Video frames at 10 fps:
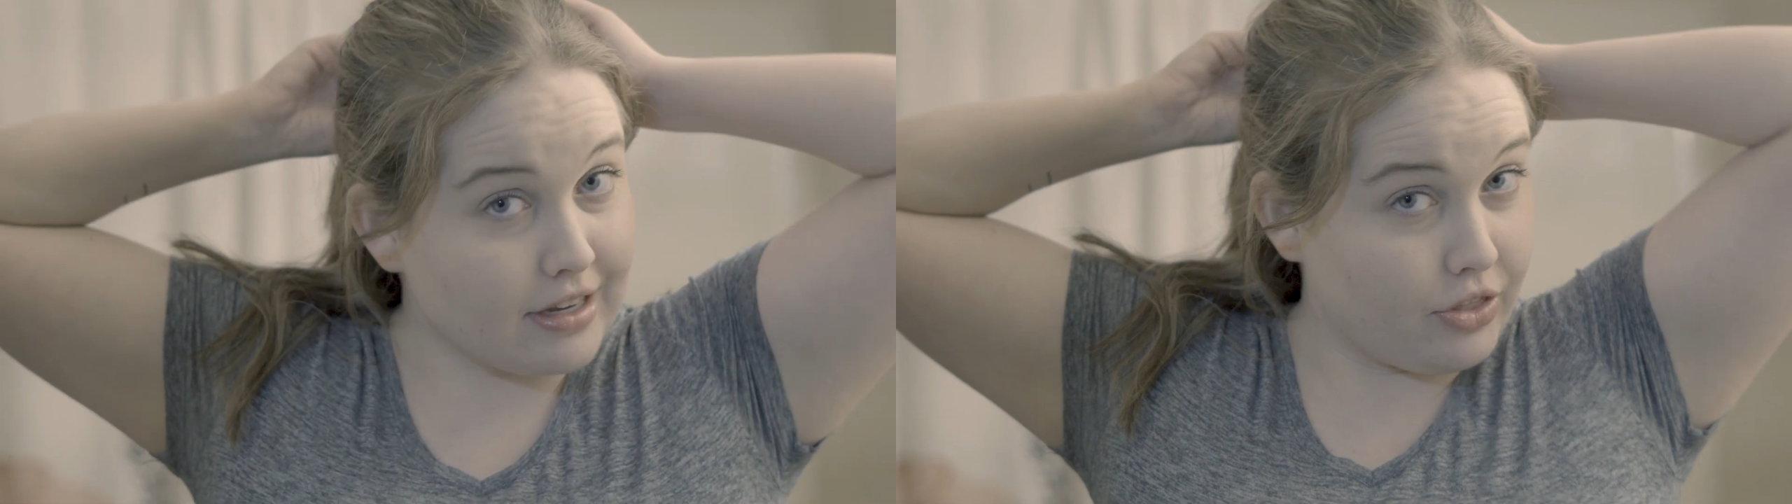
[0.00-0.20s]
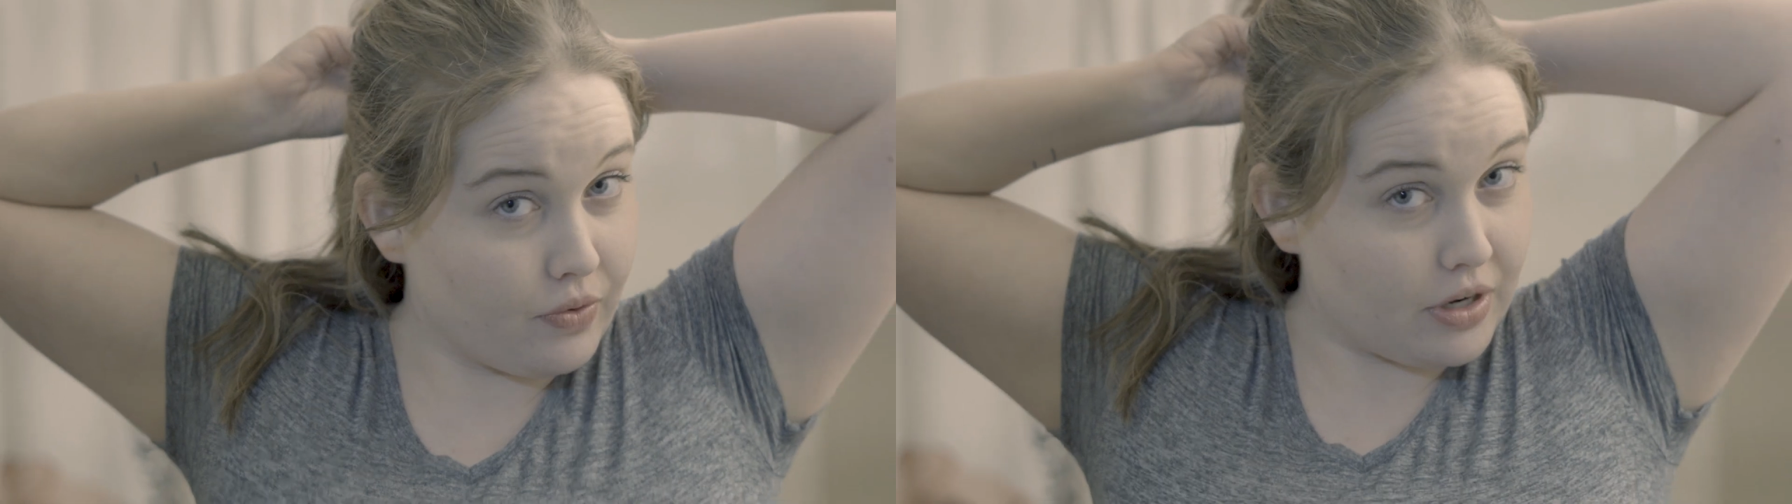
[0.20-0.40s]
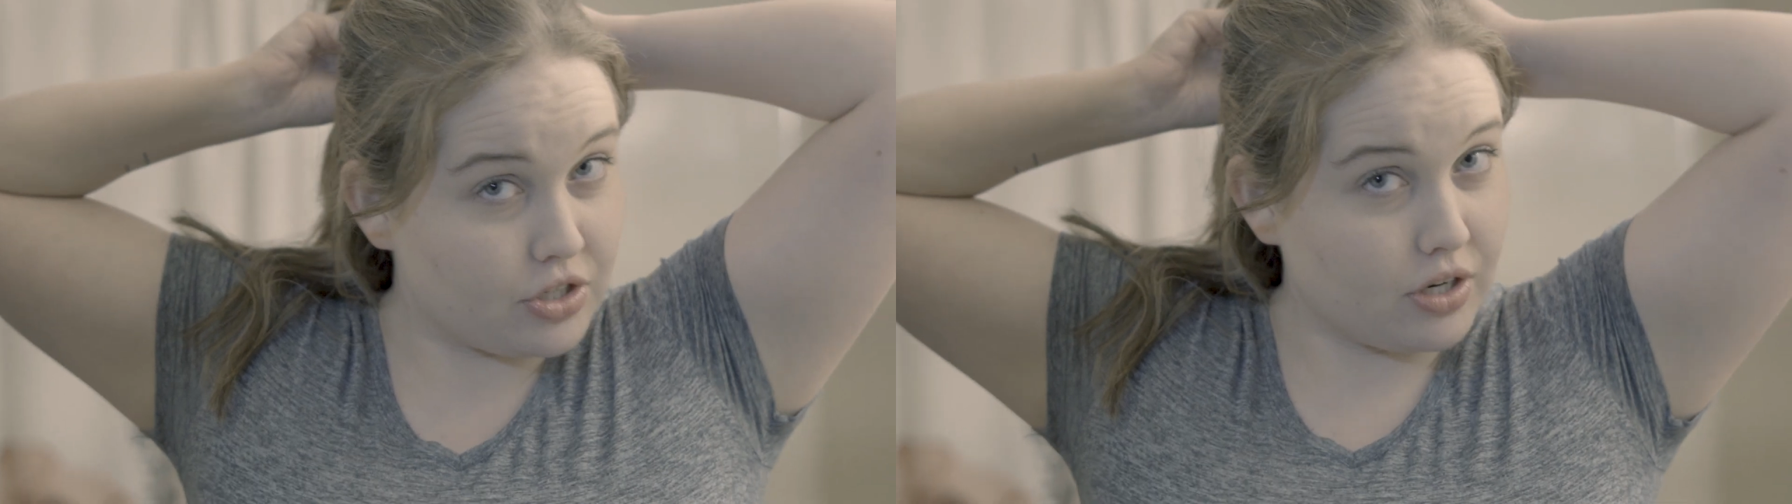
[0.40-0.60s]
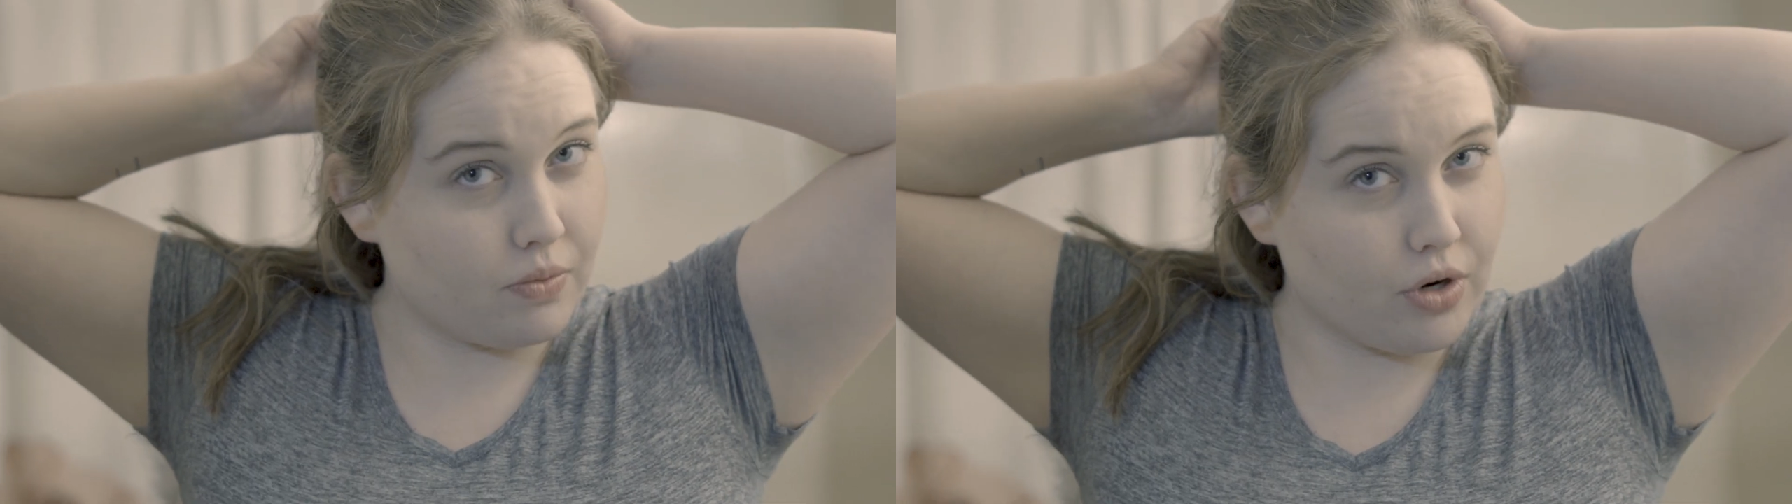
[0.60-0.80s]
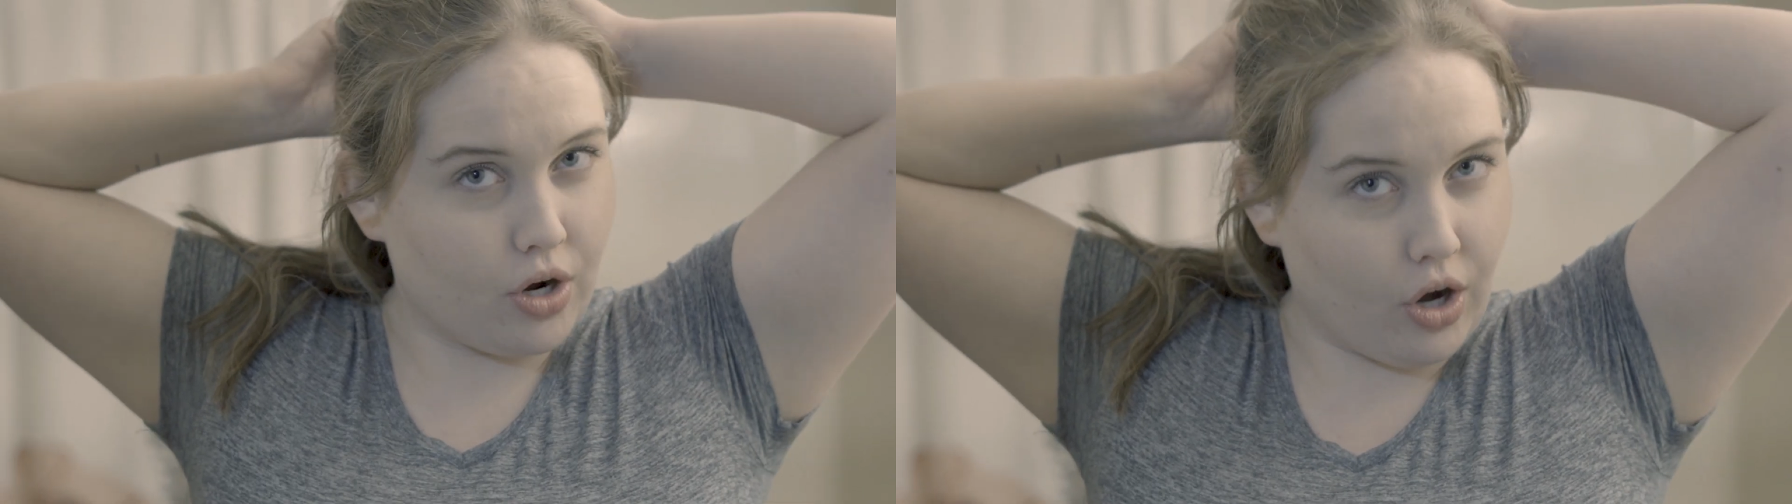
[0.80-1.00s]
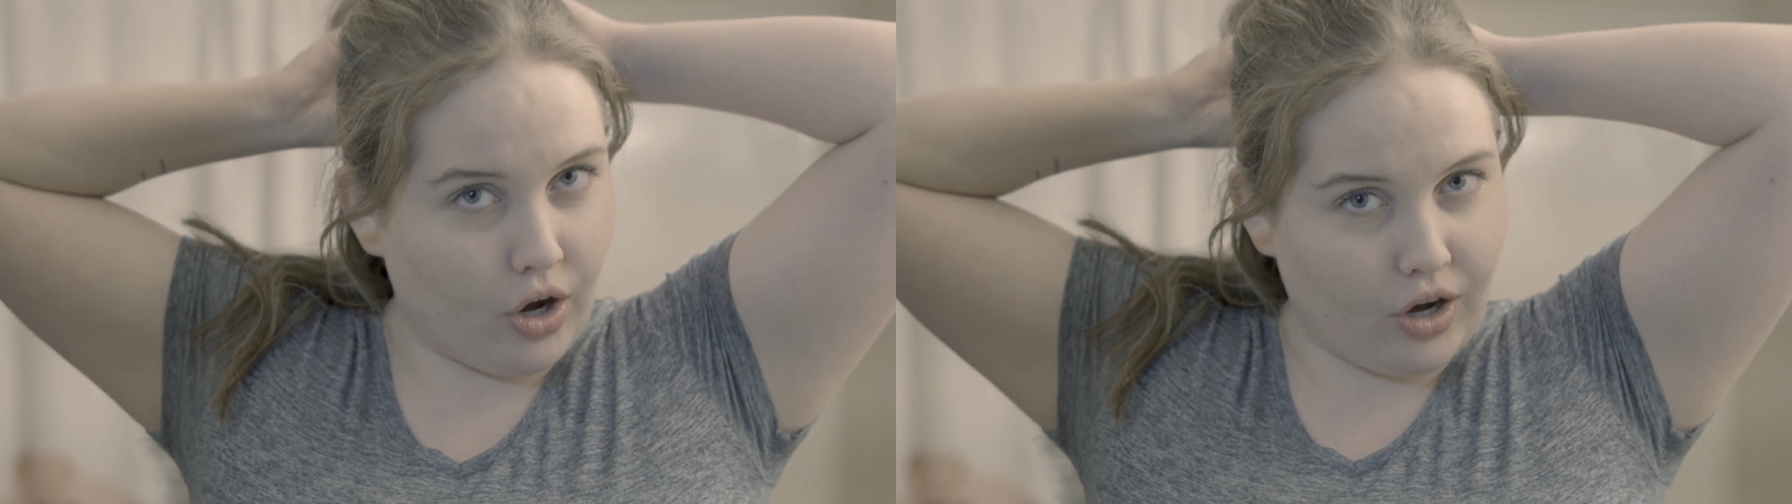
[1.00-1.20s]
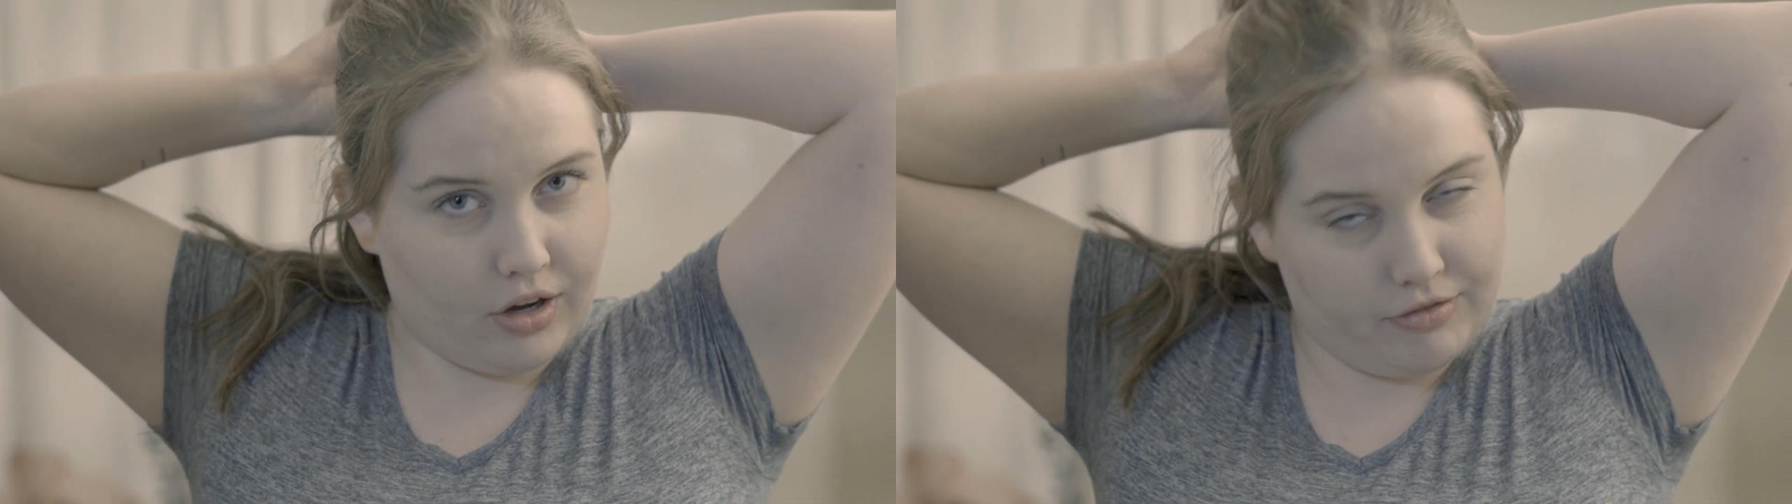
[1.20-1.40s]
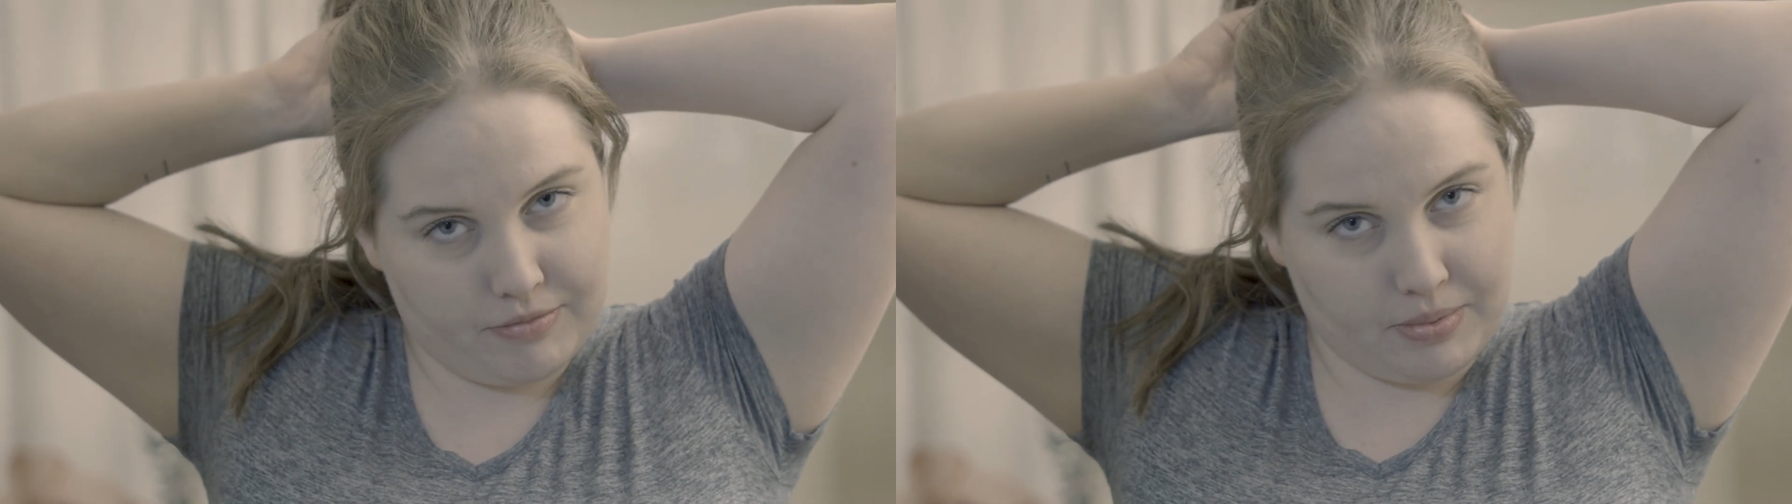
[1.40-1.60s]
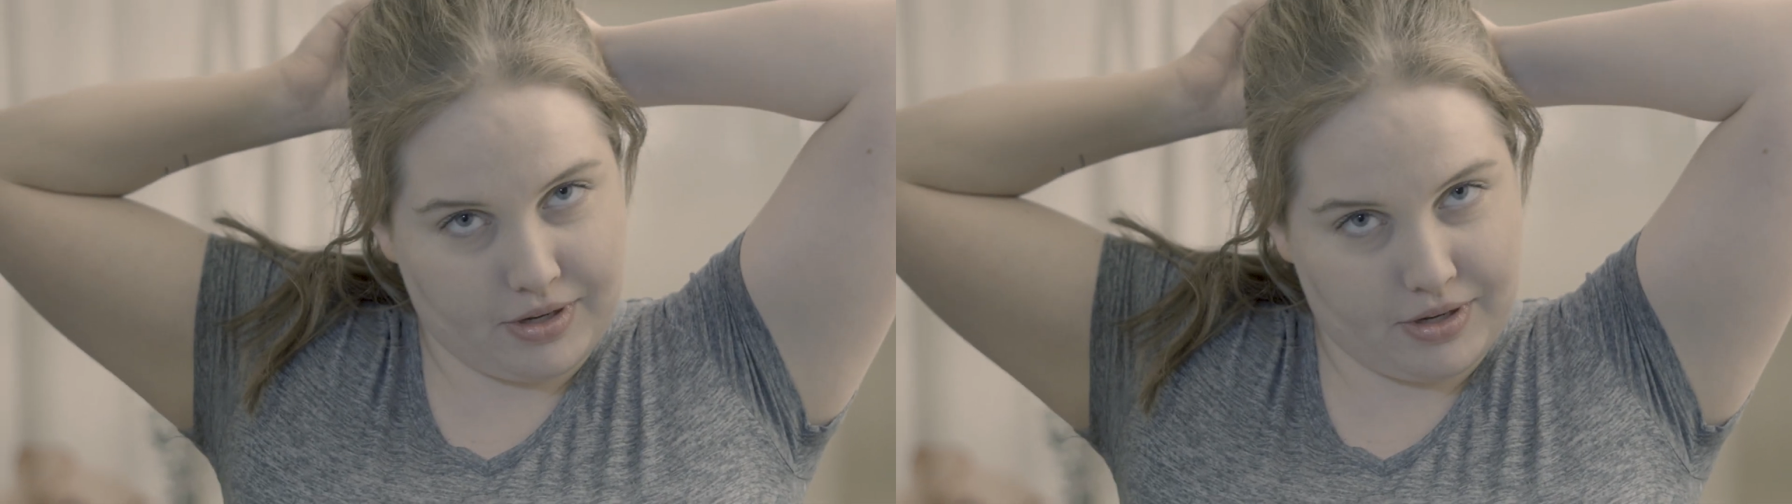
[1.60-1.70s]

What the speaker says: inside the restaurant were off,